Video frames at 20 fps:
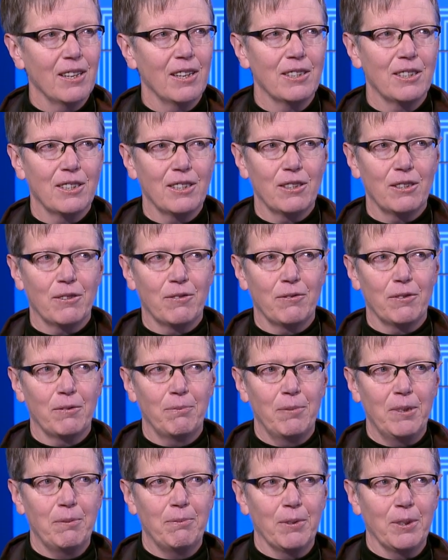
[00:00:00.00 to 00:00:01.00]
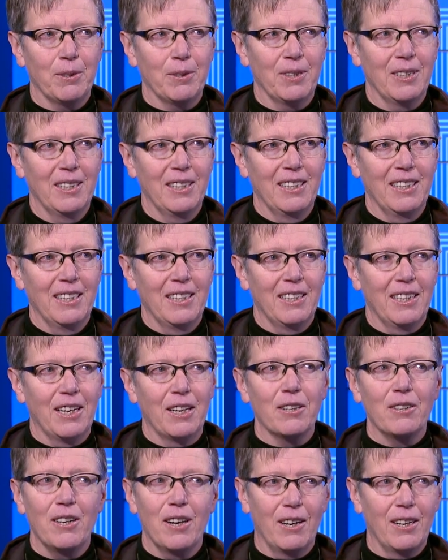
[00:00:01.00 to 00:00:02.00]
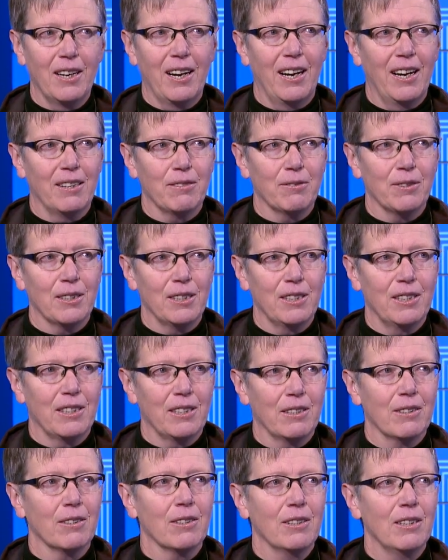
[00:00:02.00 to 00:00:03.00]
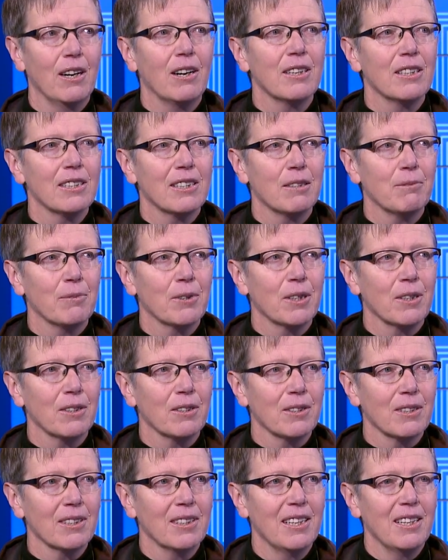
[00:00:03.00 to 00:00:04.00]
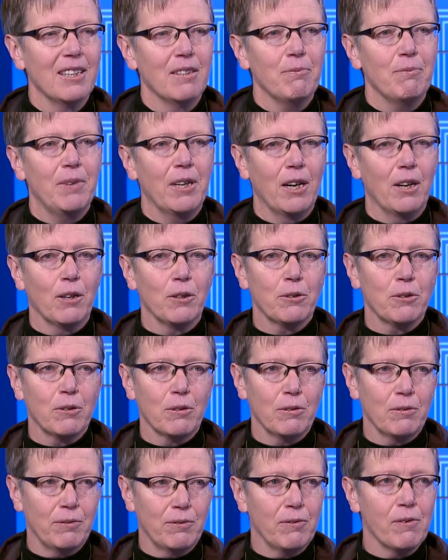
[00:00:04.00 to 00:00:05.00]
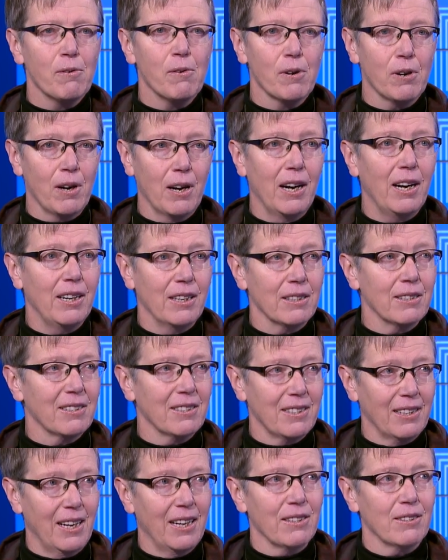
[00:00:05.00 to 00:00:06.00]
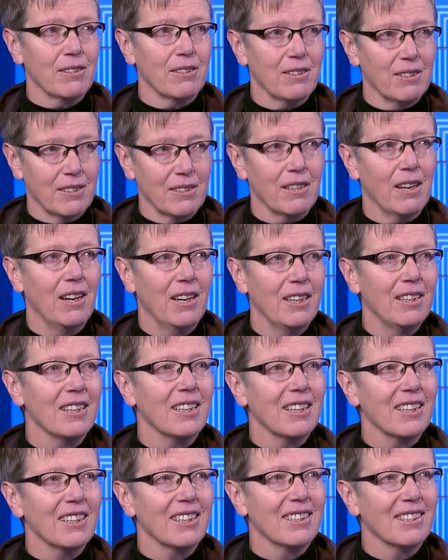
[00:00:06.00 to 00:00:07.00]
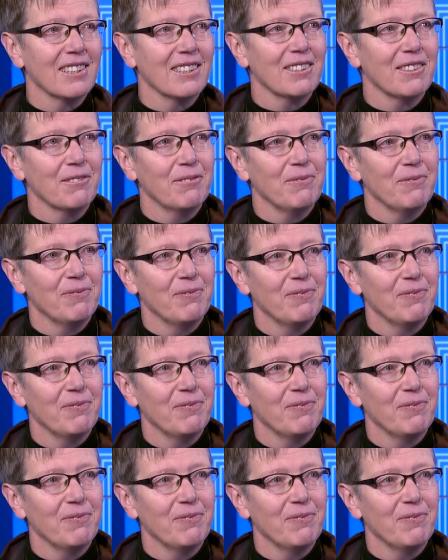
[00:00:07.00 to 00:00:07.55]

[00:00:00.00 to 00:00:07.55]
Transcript: not just for people that are not average or not typical, but also for us as a society. So, so